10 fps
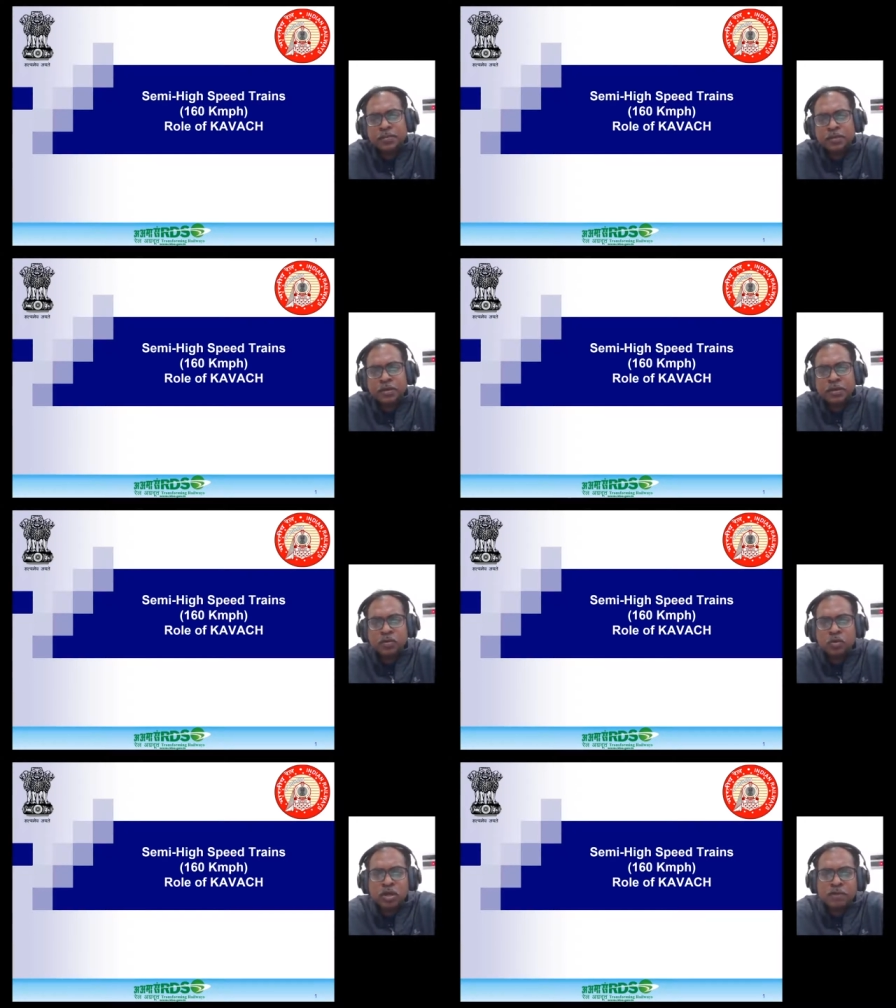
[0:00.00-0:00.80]

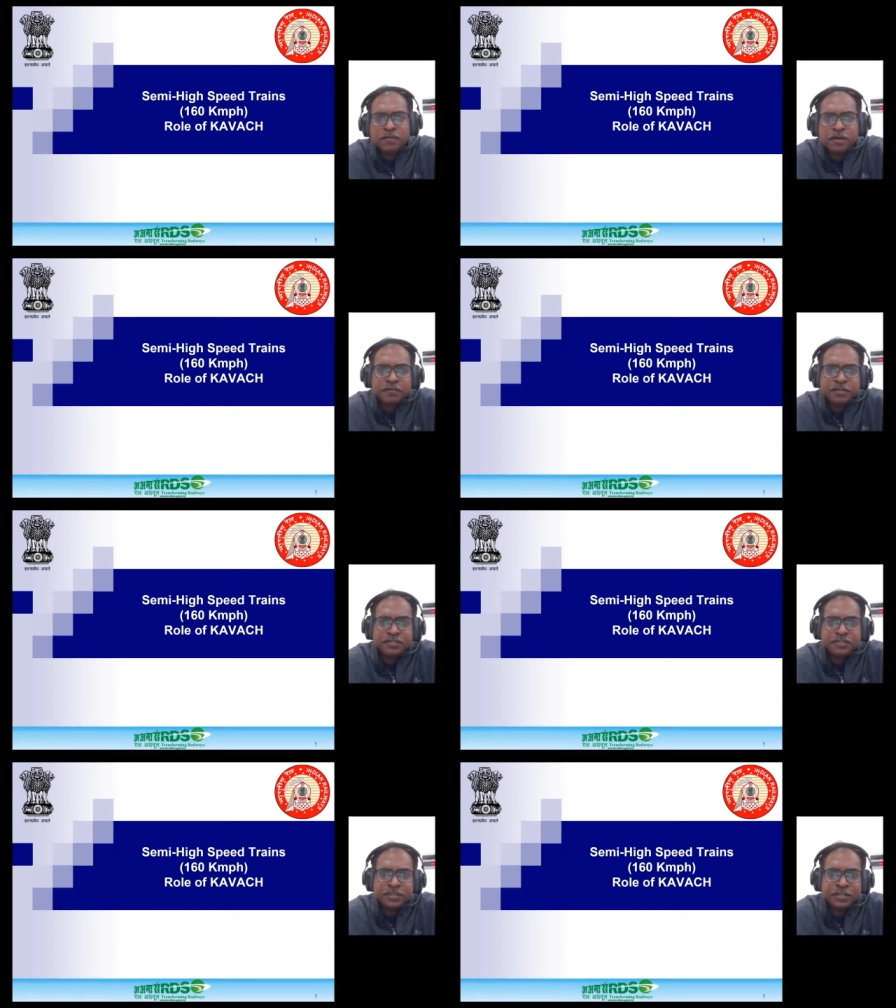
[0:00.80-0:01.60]
uh, role of
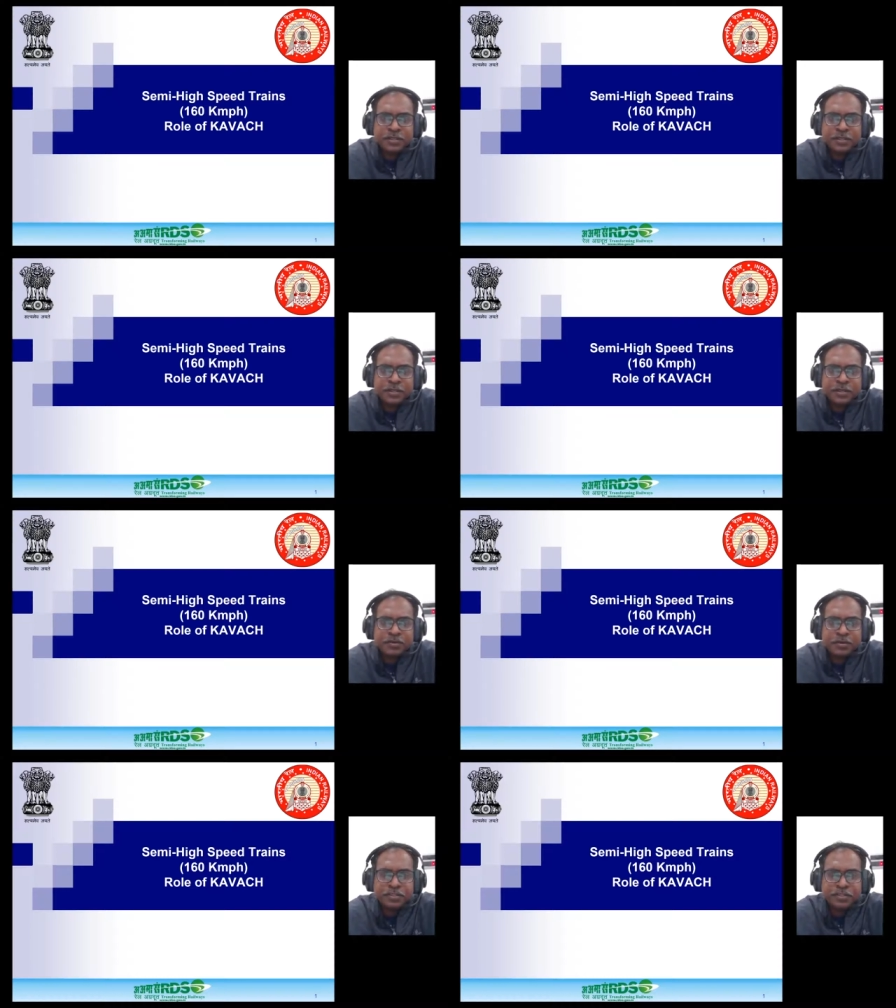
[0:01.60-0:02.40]
Kavach uh, in
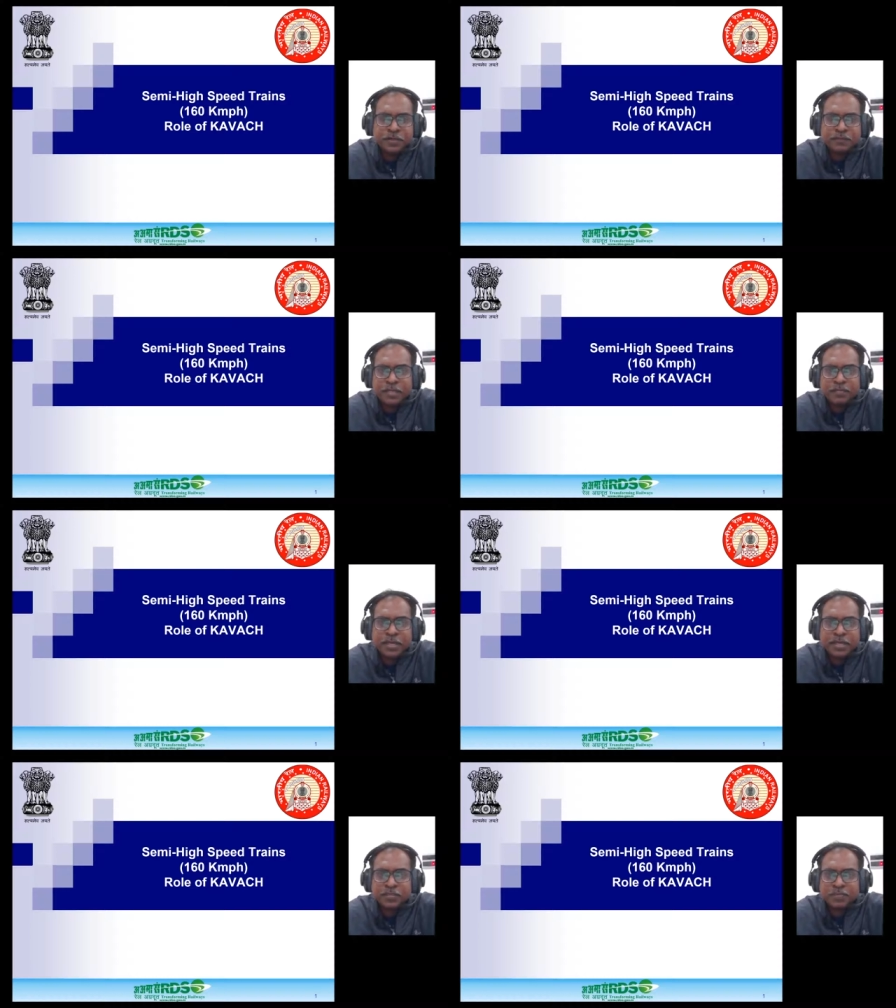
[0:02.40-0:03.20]
introduction of
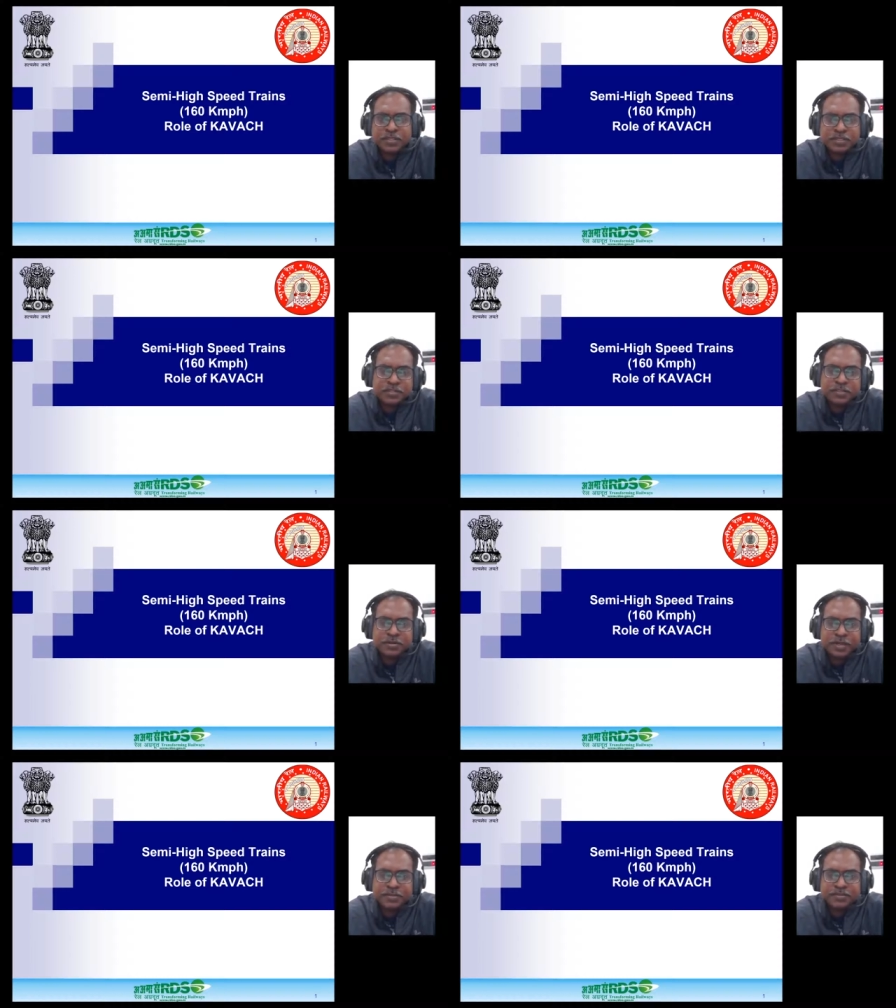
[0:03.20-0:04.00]
semi-high speed
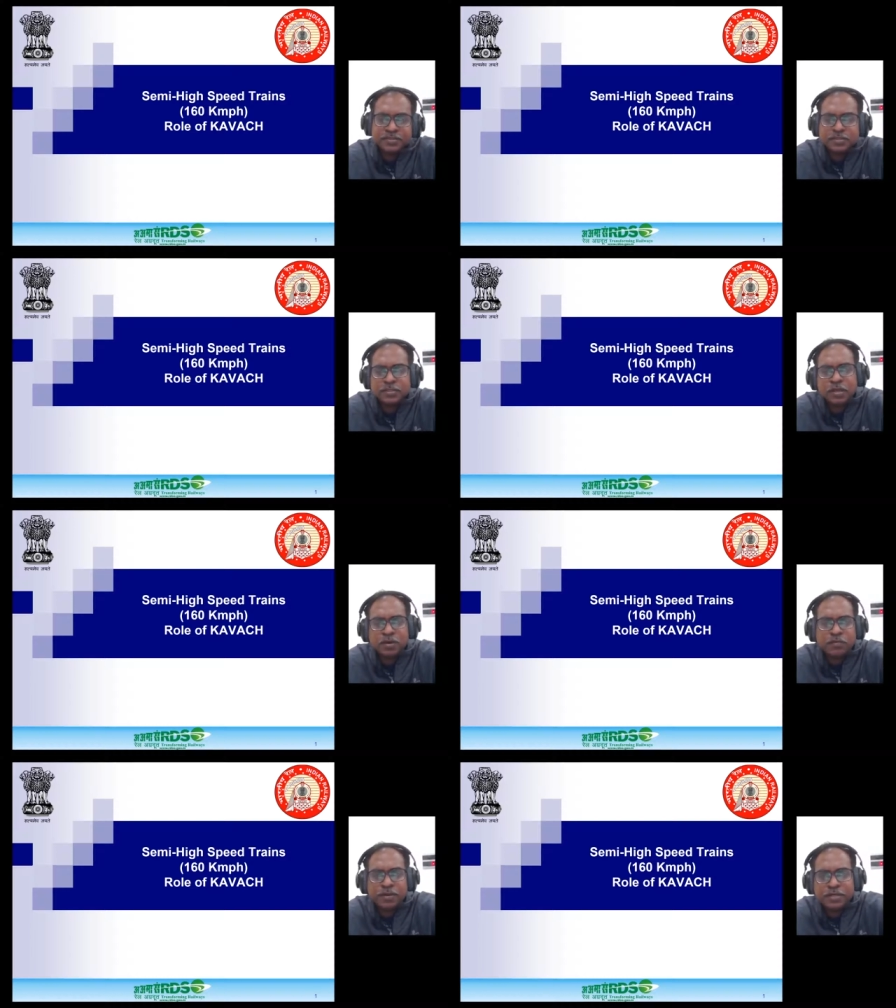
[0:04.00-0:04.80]
trains
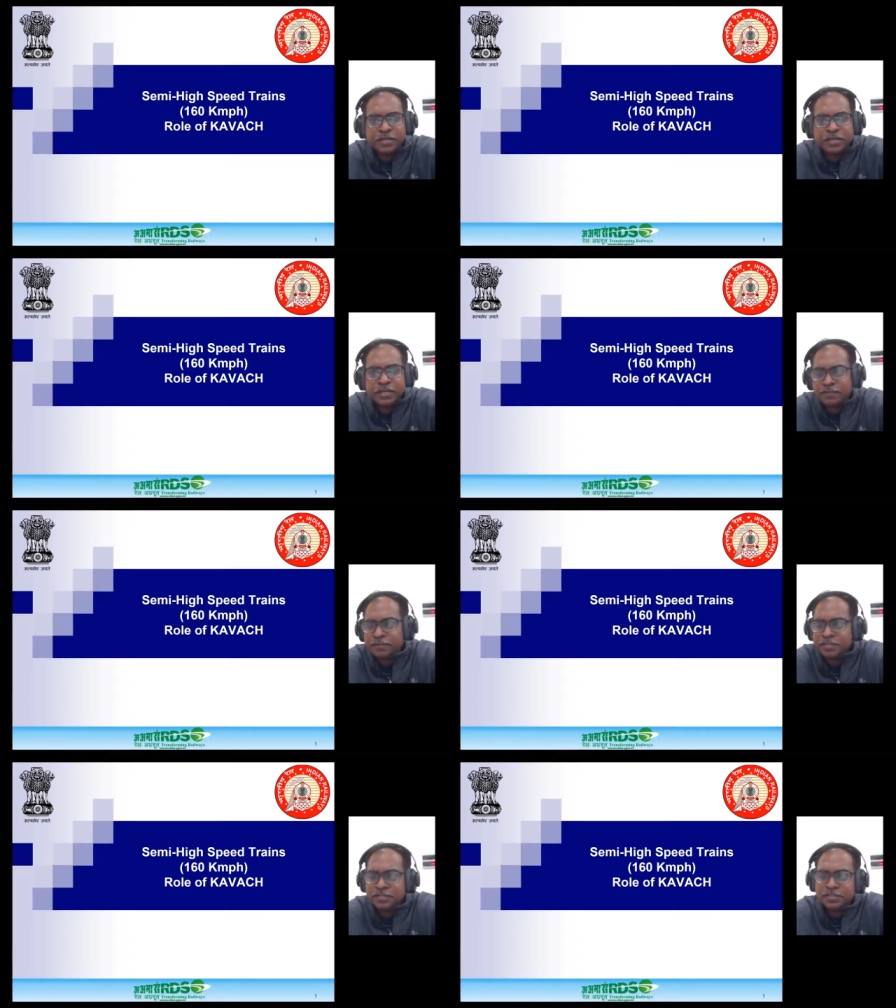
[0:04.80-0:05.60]
over Indian
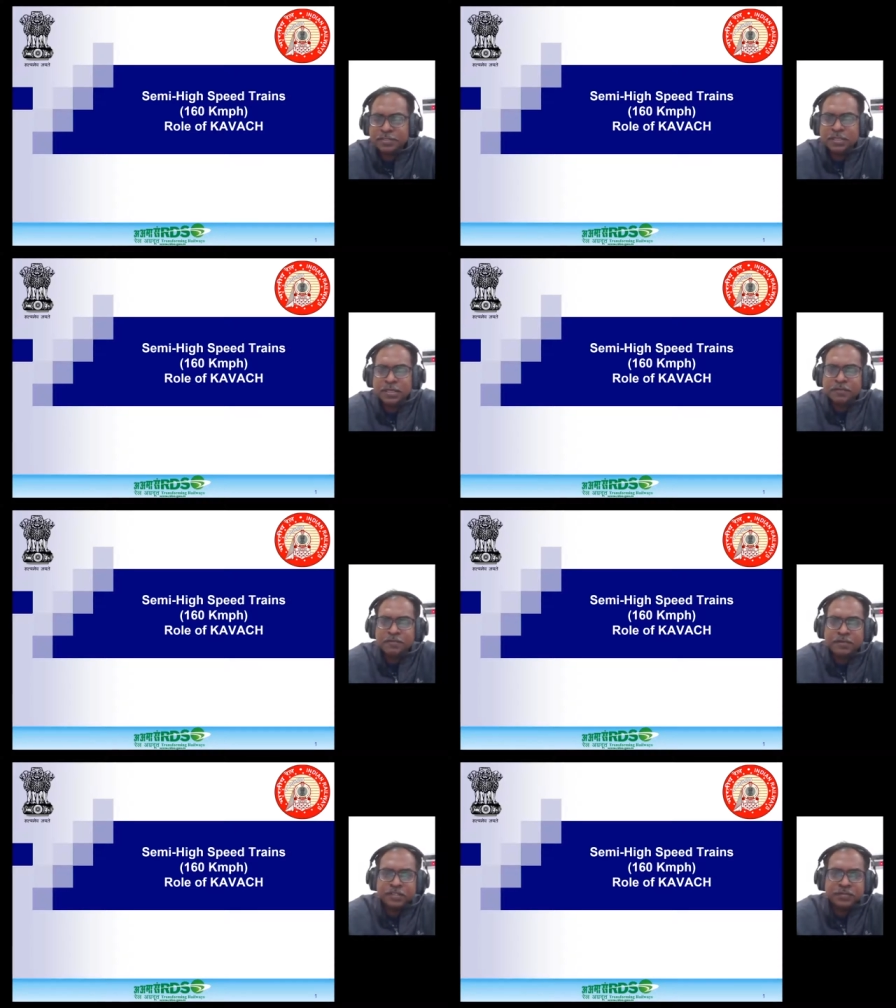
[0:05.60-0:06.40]
railways
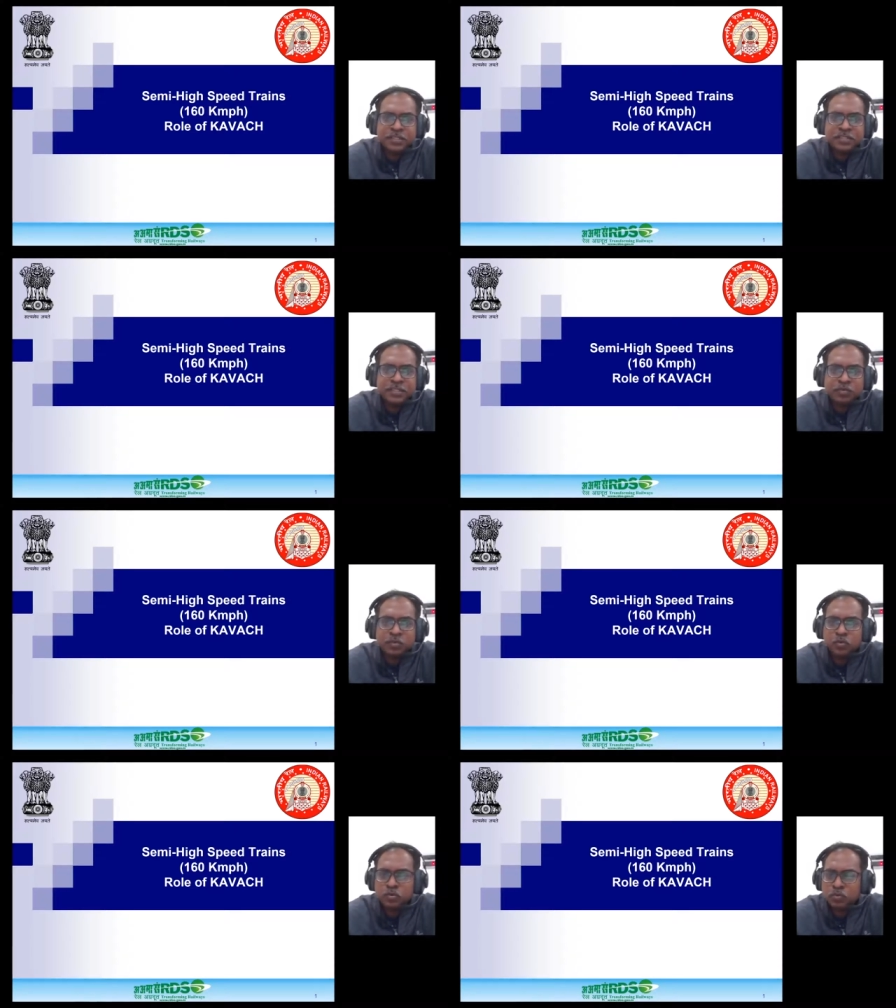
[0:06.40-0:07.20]
for speeds up
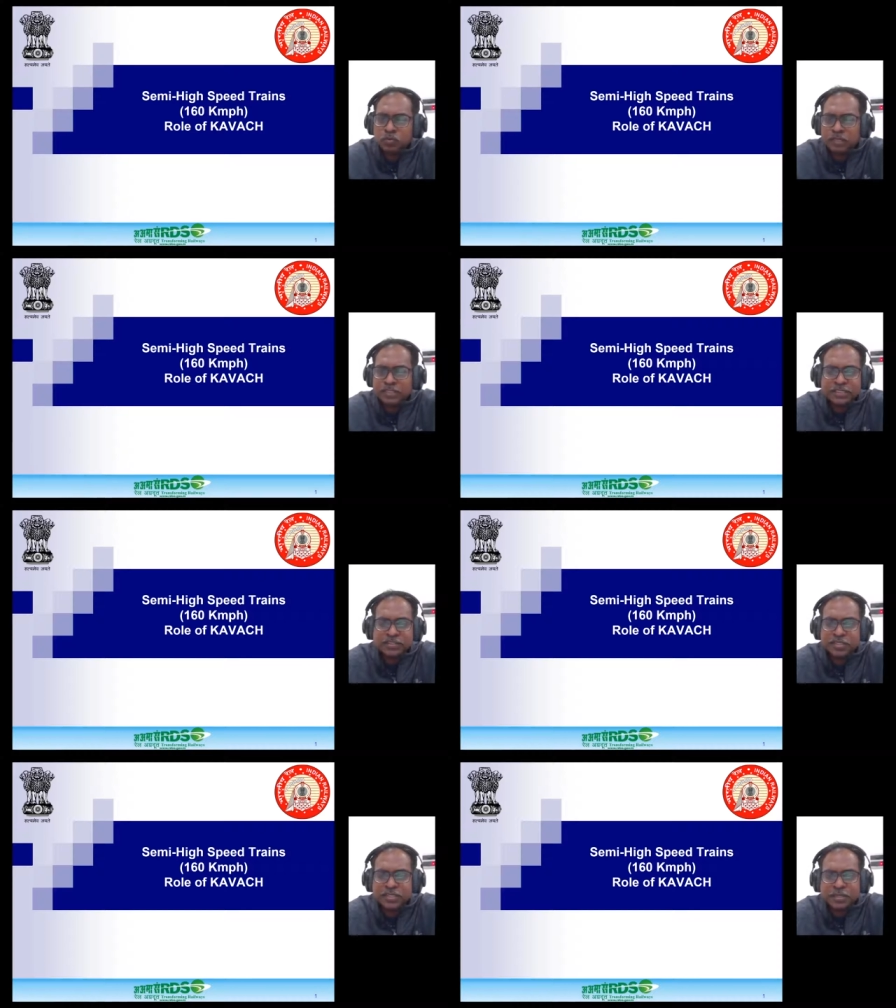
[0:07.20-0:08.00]
to
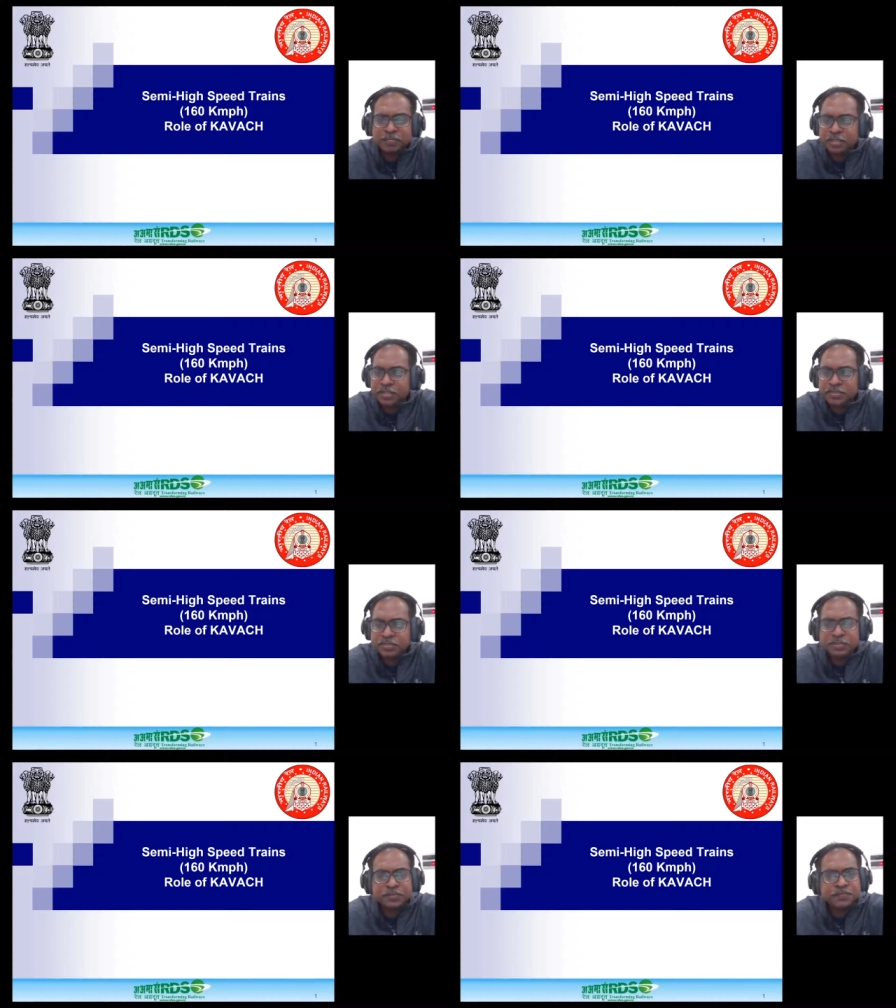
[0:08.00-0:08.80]
160
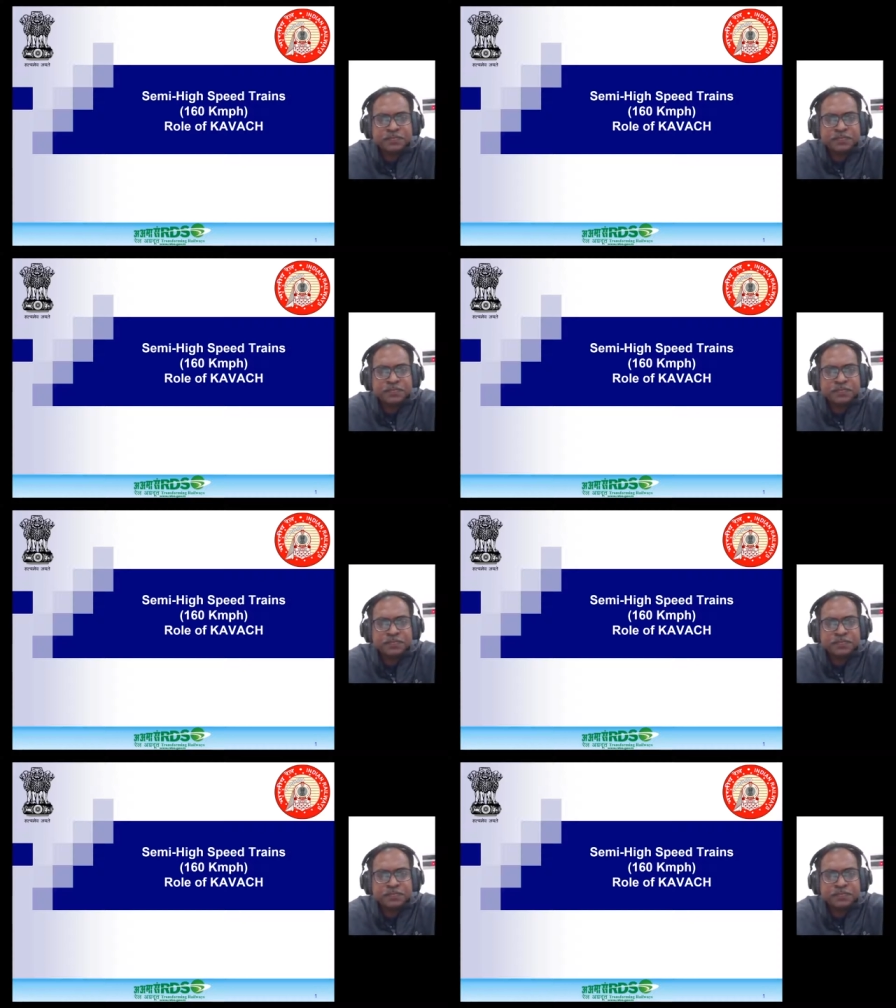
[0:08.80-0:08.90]
kmph.